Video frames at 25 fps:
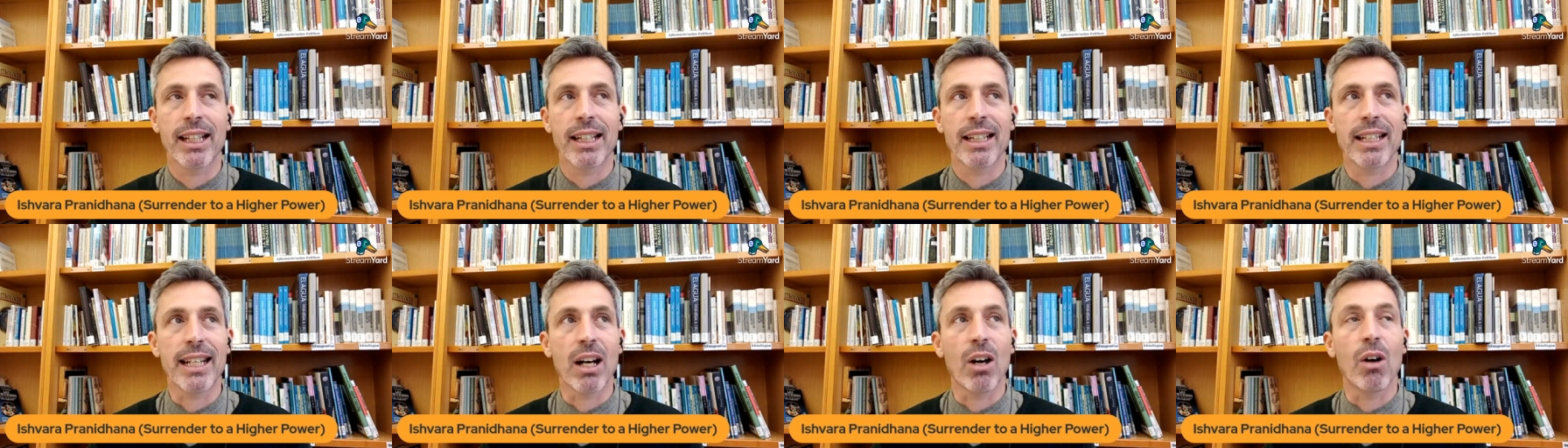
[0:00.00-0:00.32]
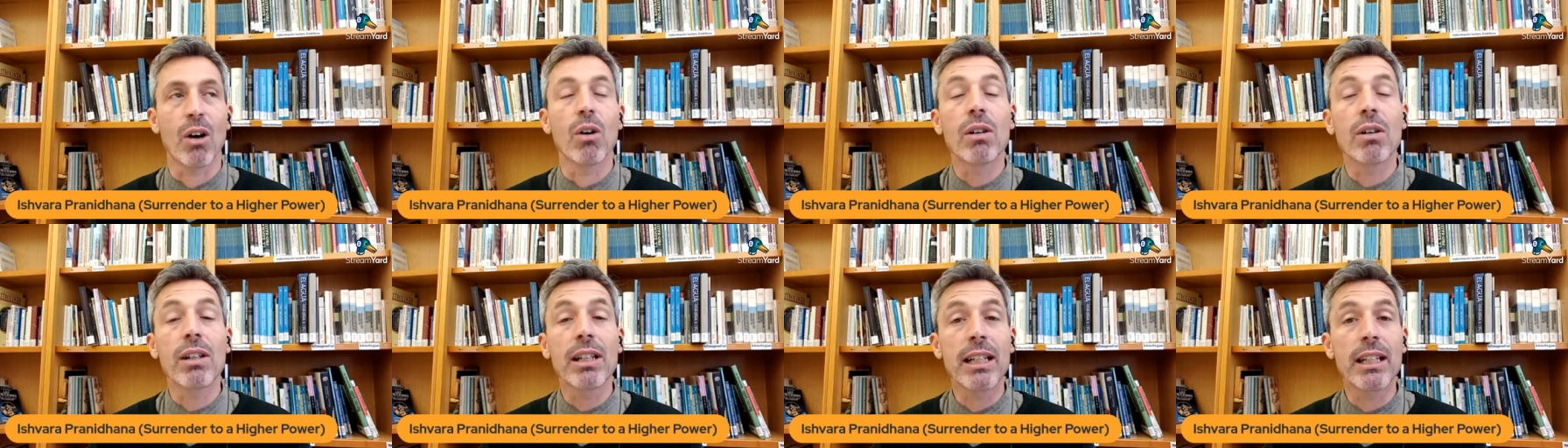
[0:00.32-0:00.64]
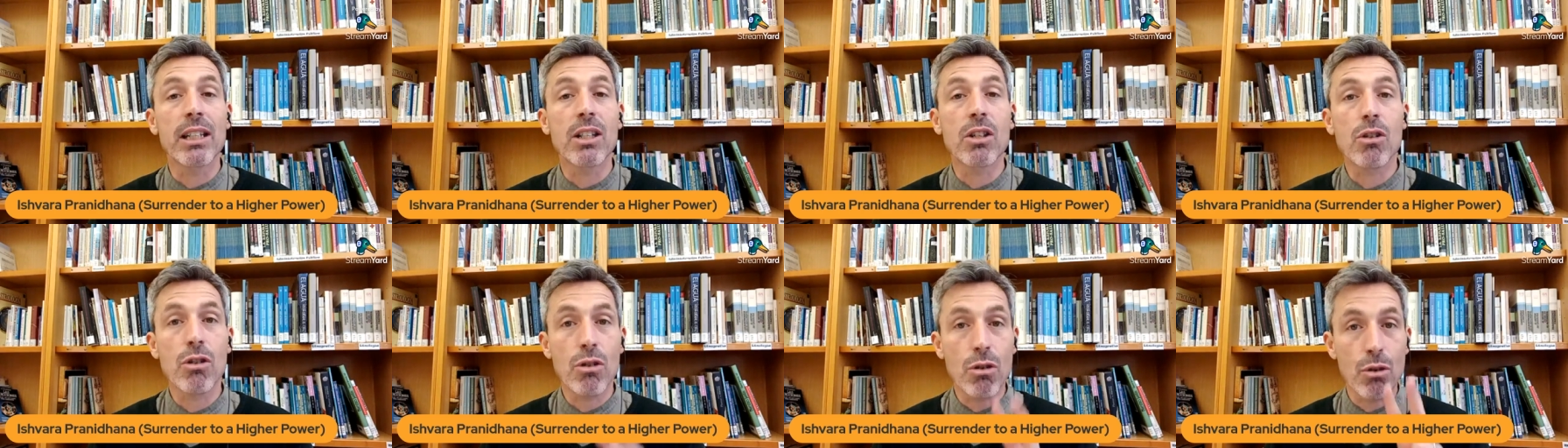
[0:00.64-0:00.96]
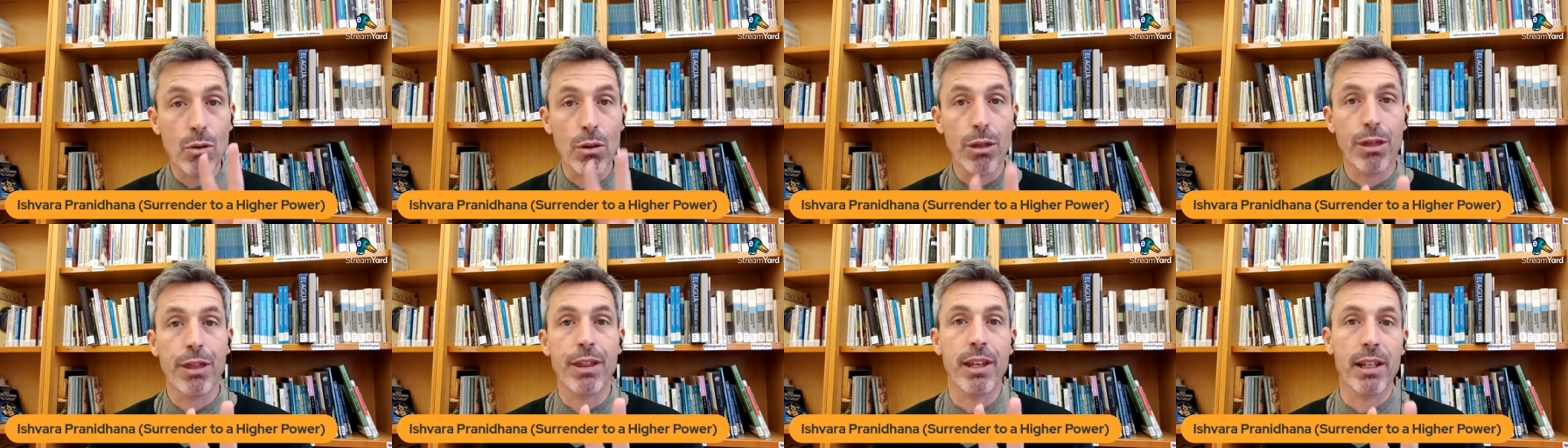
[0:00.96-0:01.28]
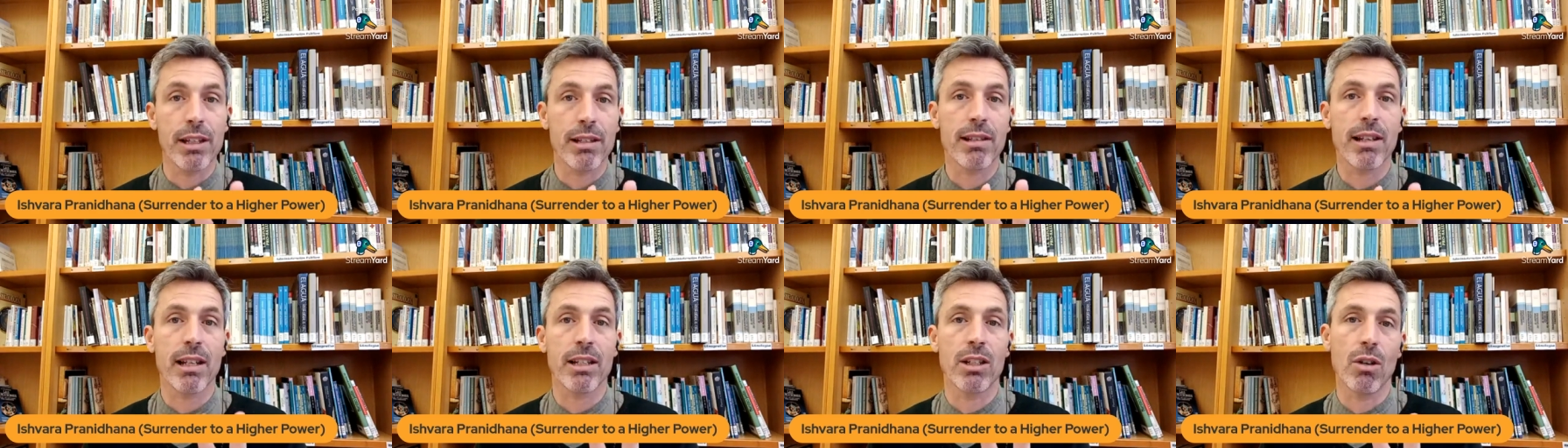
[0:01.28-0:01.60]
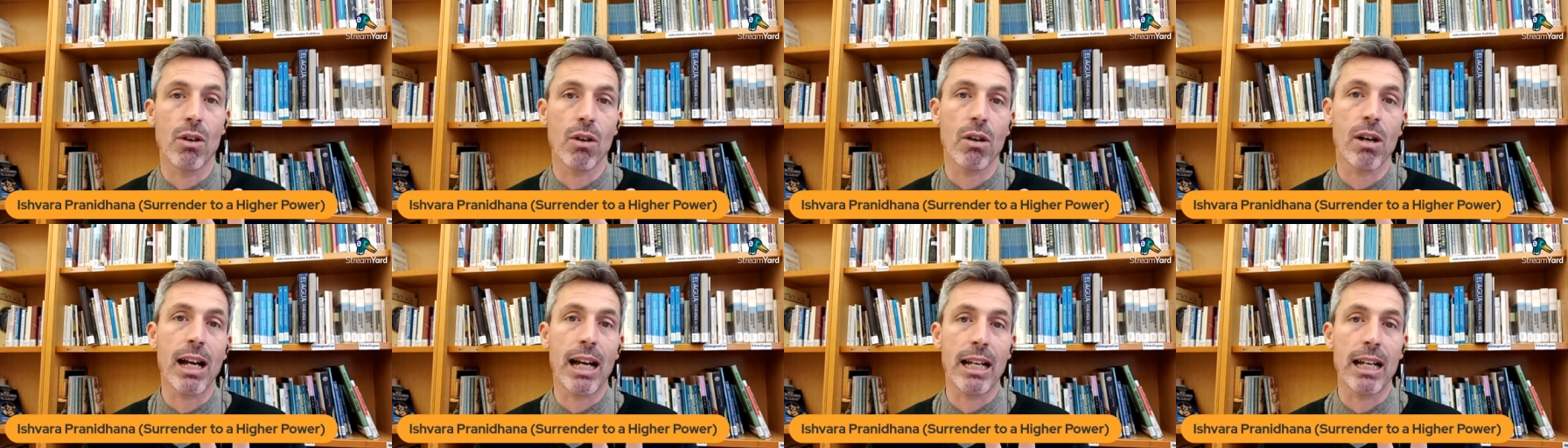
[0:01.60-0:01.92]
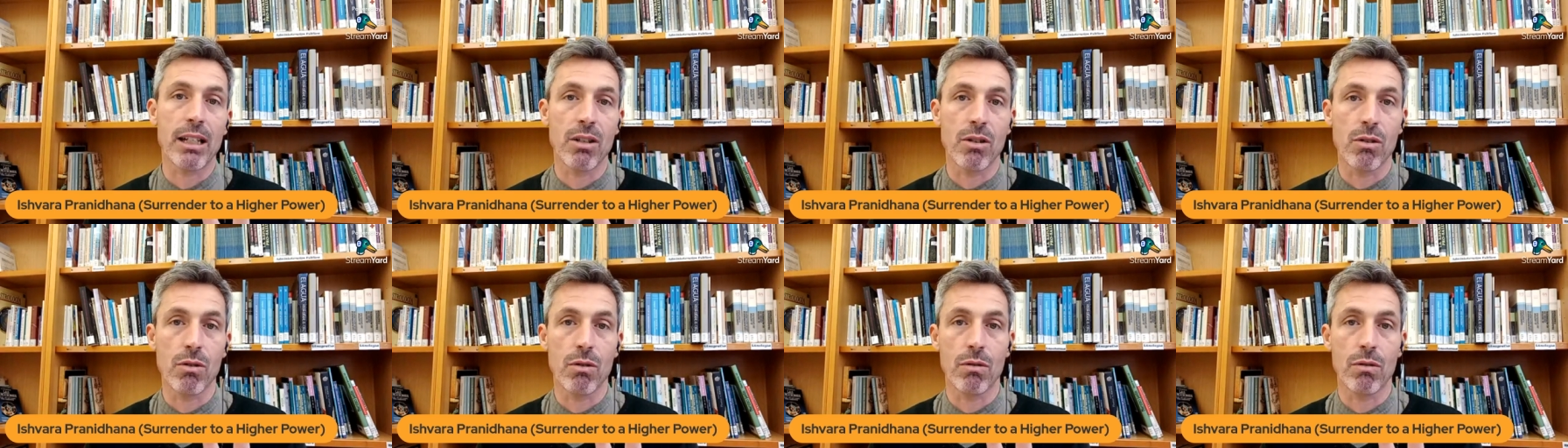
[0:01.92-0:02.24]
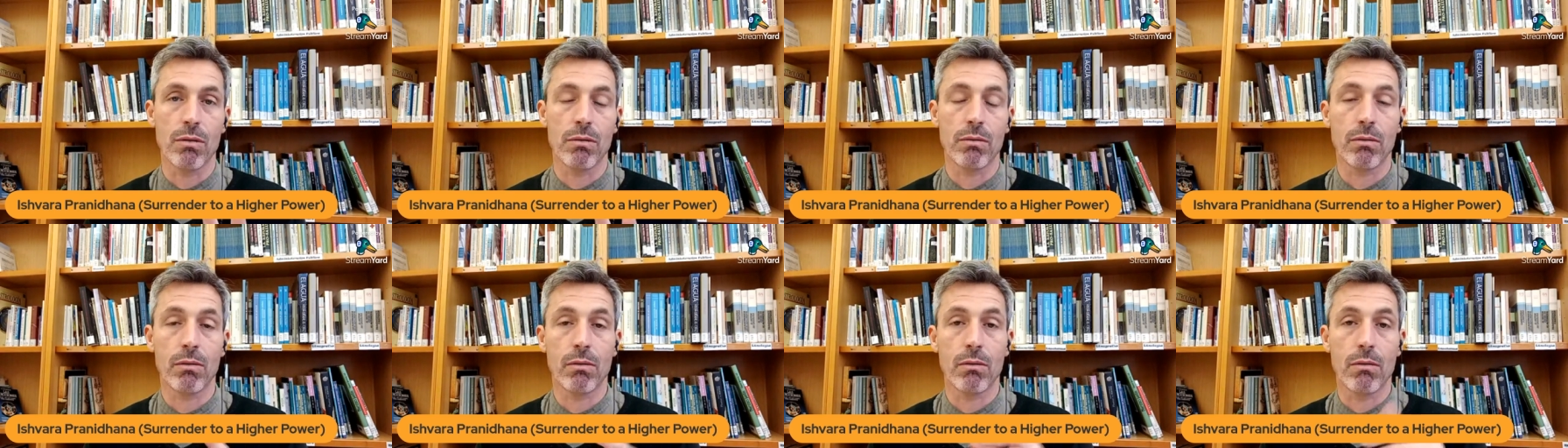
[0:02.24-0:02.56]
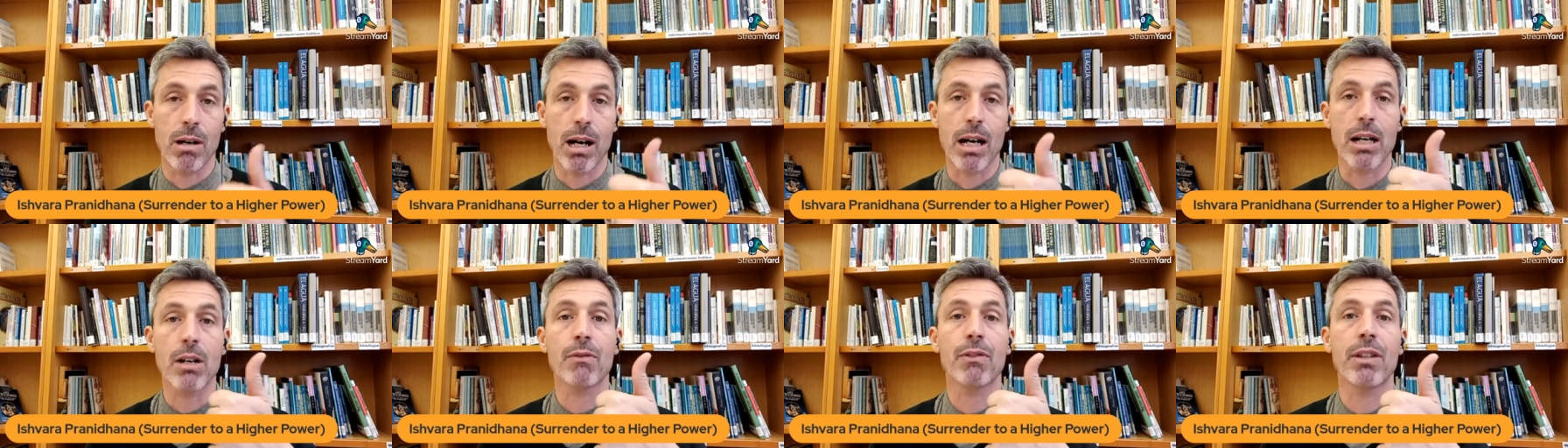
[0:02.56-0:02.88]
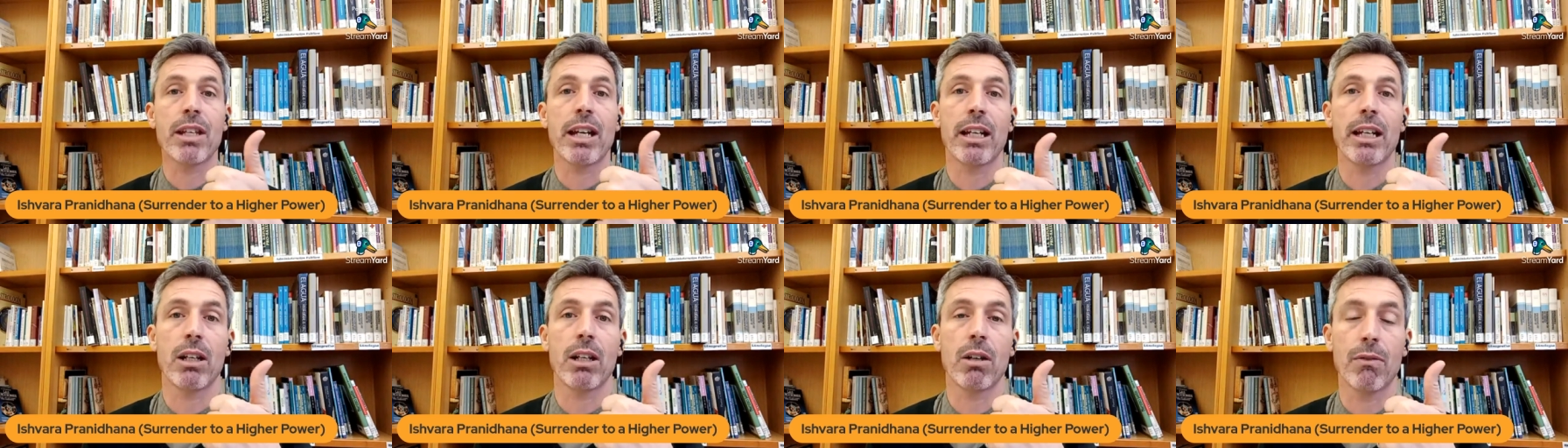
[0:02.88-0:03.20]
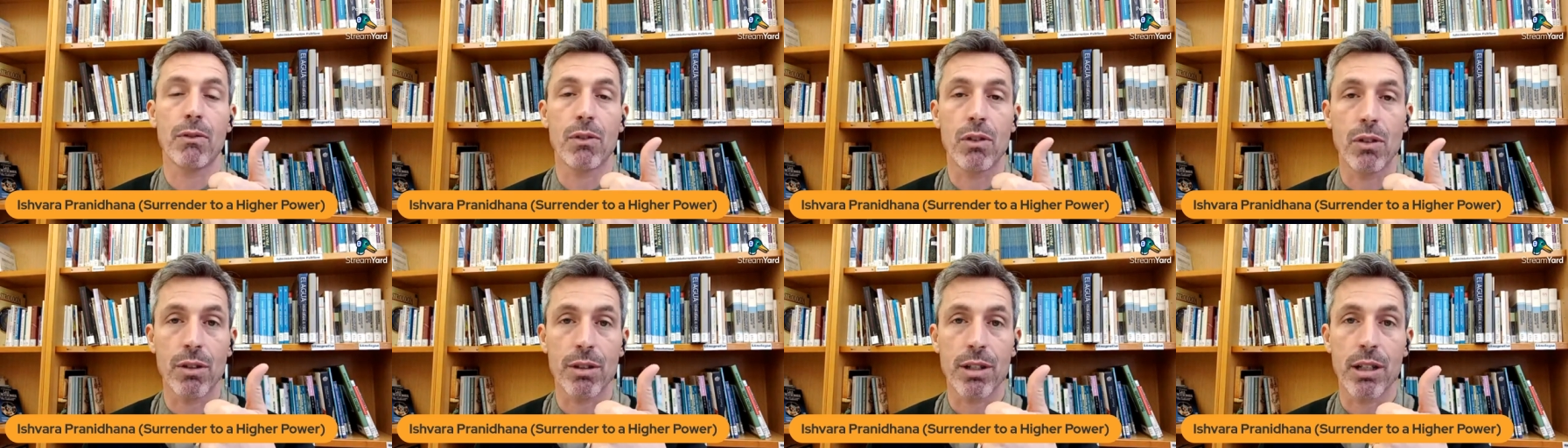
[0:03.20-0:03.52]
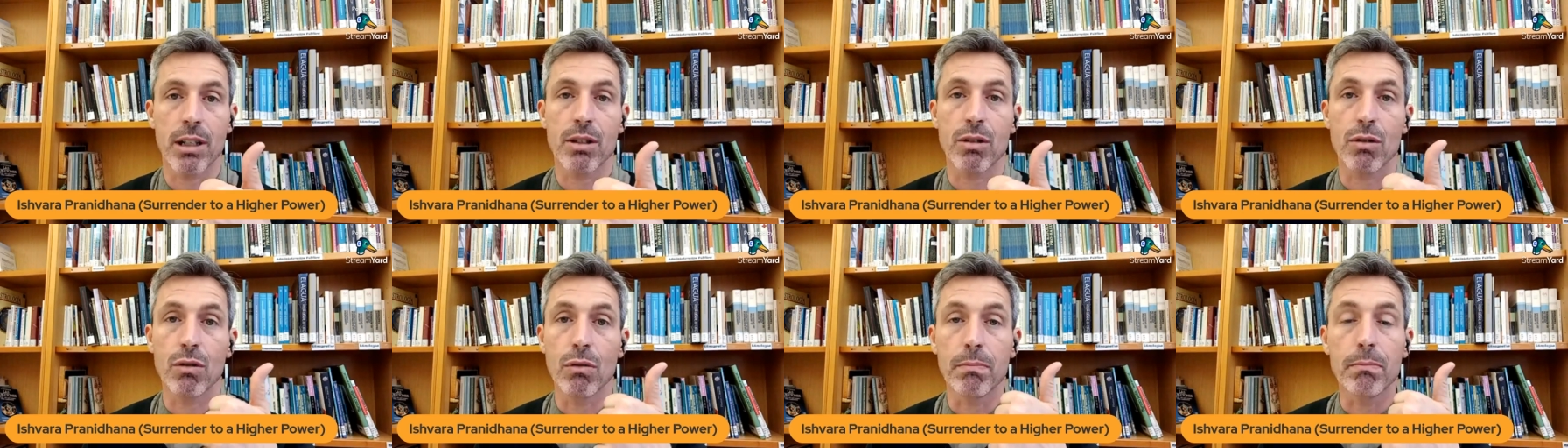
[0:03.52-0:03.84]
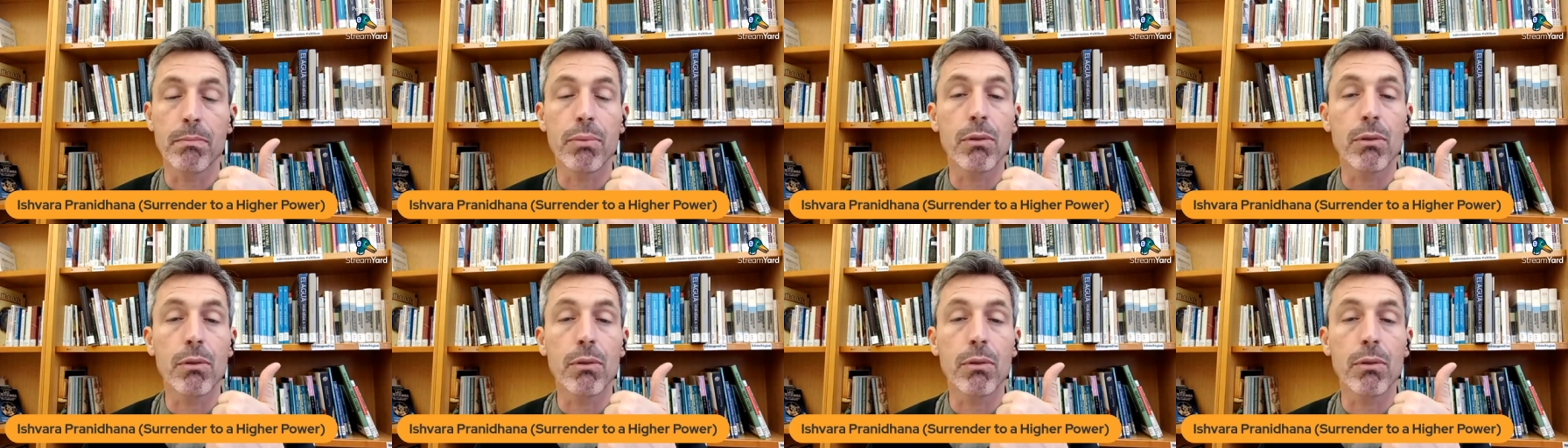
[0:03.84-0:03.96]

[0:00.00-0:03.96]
the only two things that you can do one of them of course is to